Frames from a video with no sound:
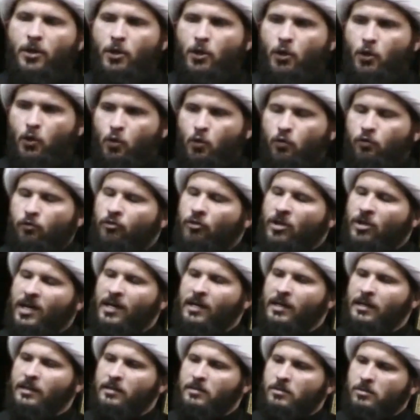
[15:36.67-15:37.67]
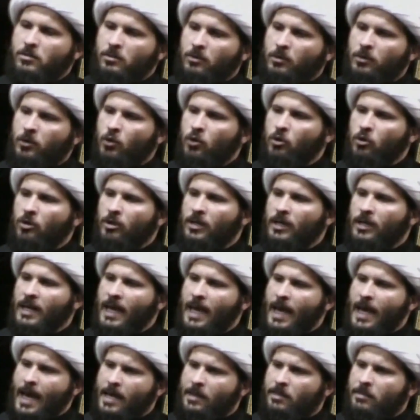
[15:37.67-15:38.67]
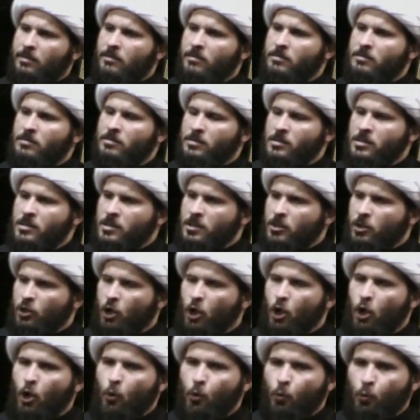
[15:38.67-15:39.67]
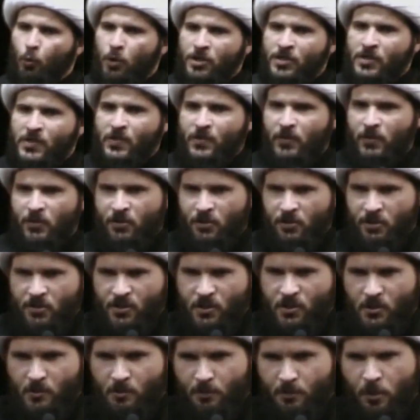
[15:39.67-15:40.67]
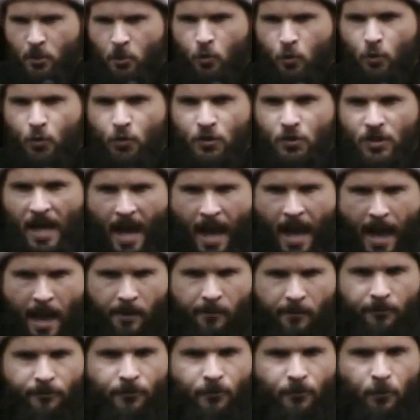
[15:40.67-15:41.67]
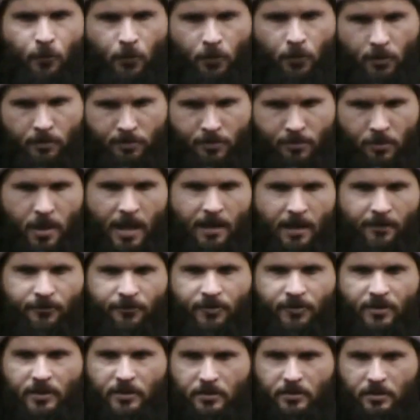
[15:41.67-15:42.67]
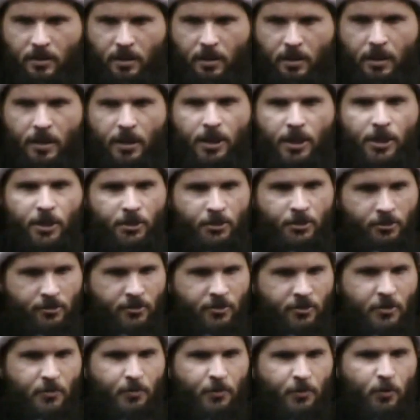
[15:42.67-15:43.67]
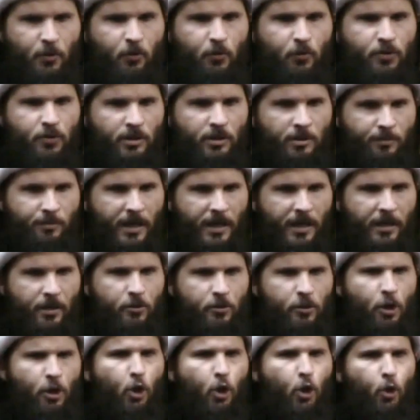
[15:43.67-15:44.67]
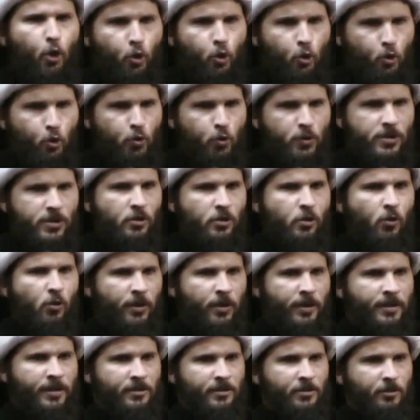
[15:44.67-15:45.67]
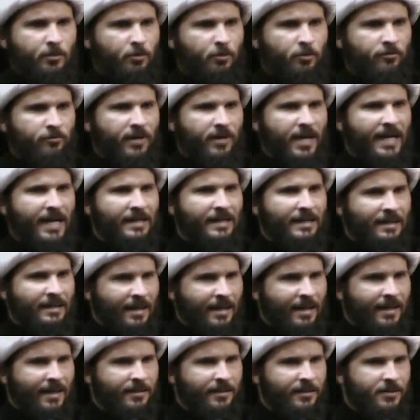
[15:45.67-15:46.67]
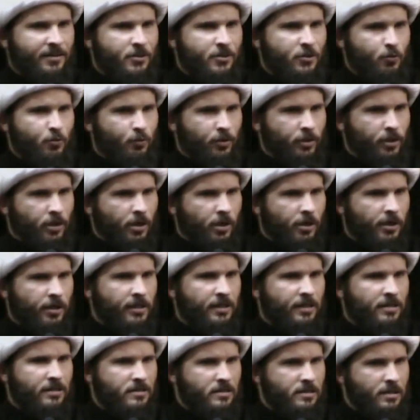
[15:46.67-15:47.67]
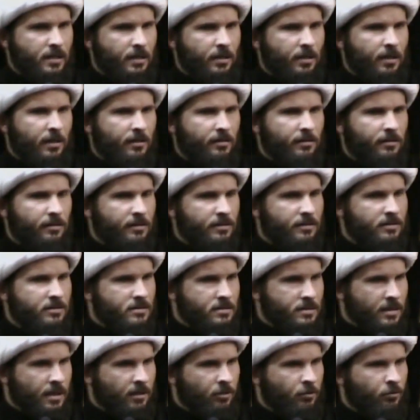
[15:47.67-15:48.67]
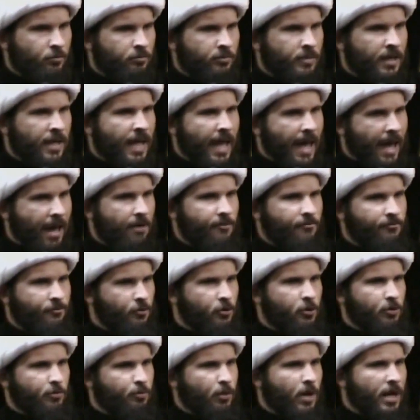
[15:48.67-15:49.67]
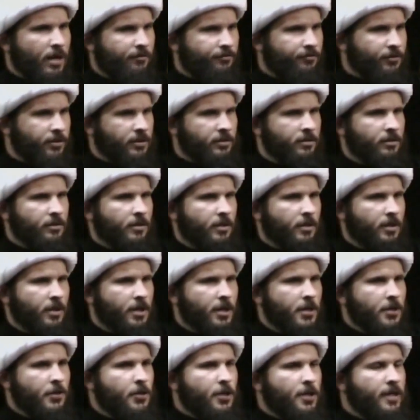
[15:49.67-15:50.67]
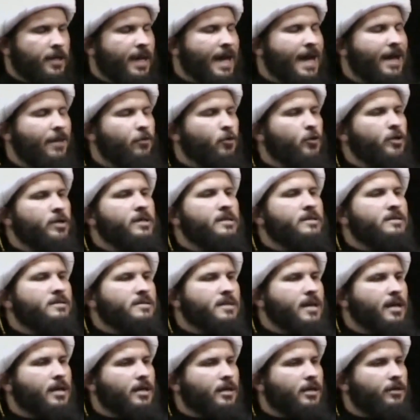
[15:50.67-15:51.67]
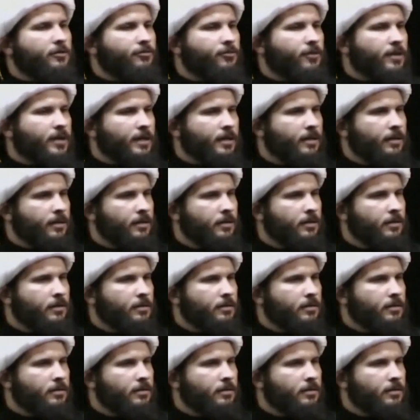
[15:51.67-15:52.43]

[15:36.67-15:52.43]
you've got to look at the scene. Was the dispute after the Prophet a dispute about who's going to provide guidance regarding Salat and Sawm after the Prophet? They gathered in Saqifa